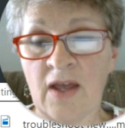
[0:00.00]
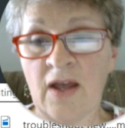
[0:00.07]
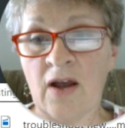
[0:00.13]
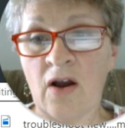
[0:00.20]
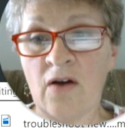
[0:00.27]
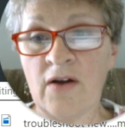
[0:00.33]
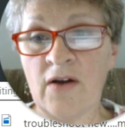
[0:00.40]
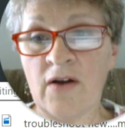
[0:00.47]

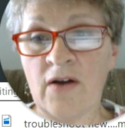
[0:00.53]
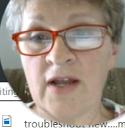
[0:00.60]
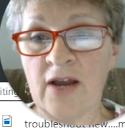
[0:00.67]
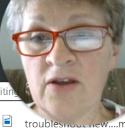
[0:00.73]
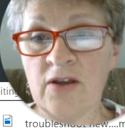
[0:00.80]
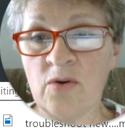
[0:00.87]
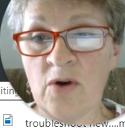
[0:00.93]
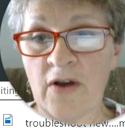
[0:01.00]
All right, now
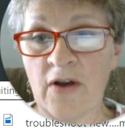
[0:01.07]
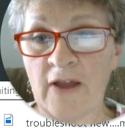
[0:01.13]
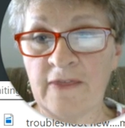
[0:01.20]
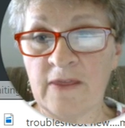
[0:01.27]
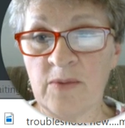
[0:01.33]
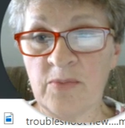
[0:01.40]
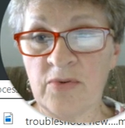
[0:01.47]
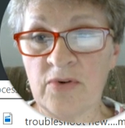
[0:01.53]
you are at
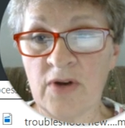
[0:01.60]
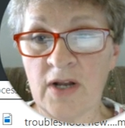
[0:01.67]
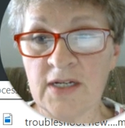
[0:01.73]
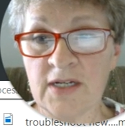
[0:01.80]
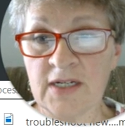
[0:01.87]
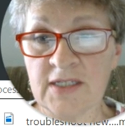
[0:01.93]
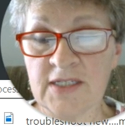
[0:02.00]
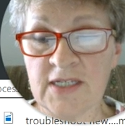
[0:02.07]
the
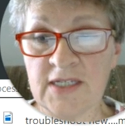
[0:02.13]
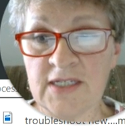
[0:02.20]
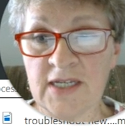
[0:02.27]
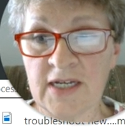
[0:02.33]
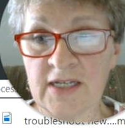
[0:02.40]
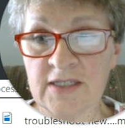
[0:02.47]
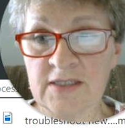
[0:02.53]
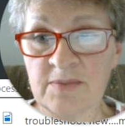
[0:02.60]
product
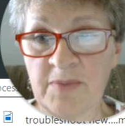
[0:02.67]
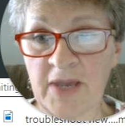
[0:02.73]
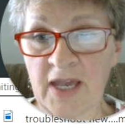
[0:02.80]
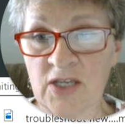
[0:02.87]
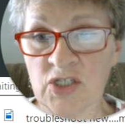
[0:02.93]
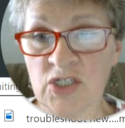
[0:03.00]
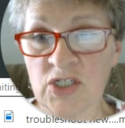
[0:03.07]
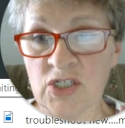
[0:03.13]
details
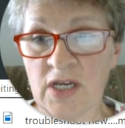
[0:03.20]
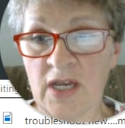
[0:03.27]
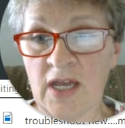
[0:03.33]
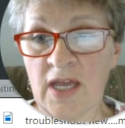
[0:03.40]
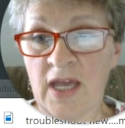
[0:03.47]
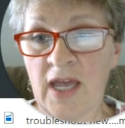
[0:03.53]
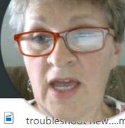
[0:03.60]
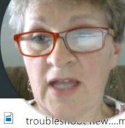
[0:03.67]
page,
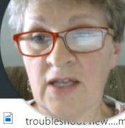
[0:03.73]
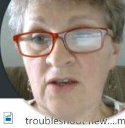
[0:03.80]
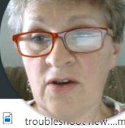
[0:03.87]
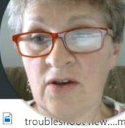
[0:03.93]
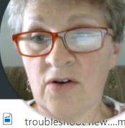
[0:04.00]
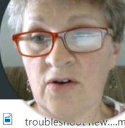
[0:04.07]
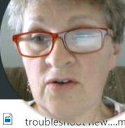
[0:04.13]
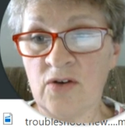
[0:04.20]
and
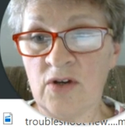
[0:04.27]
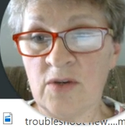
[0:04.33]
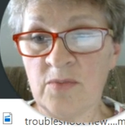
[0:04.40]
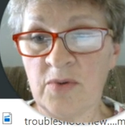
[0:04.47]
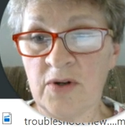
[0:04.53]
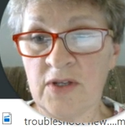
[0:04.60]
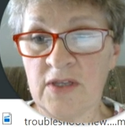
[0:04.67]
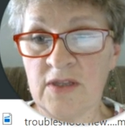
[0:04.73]
here you can
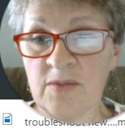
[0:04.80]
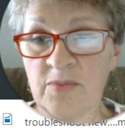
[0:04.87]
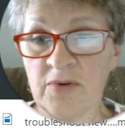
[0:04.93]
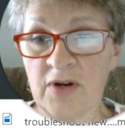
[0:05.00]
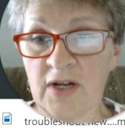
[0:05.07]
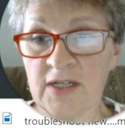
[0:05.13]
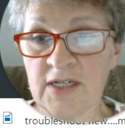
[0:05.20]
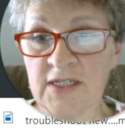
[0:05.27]
put in the
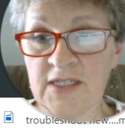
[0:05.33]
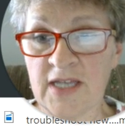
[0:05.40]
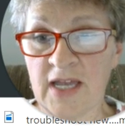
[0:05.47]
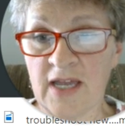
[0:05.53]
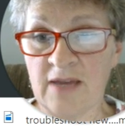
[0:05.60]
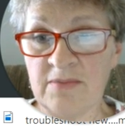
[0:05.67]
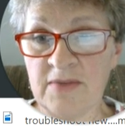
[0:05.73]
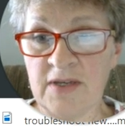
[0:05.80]
product
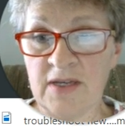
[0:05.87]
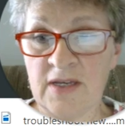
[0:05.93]
name.